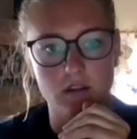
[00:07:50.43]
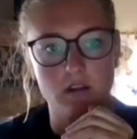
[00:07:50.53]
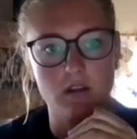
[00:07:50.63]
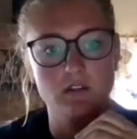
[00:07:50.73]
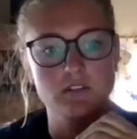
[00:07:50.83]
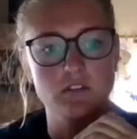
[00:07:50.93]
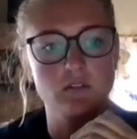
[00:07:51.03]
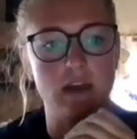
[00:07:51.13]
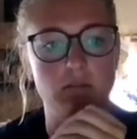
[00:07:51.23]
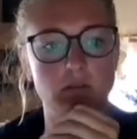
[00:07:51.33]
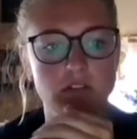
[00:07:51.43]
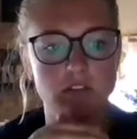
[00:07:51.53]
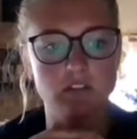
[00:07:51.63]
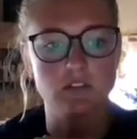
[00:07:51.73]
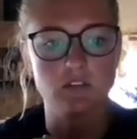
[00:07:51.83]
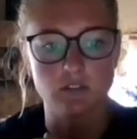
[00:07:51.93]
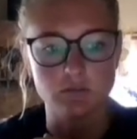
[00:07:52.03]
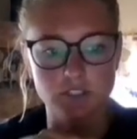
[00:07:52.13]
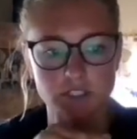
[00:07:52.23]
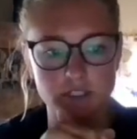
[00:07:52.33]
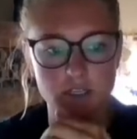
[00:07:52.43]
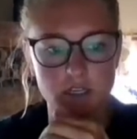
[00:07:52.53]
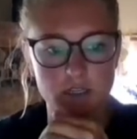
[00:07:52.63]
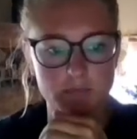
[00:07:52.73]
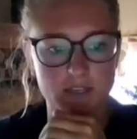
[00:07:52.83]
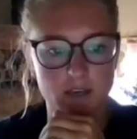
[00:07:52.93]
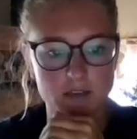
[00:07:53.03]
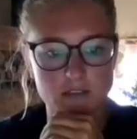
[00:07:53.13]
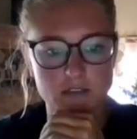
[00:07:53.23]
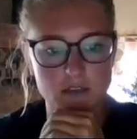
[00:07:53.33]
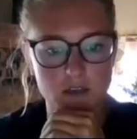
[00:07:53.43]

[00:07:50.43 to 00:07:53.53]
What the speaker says: So that was a solution because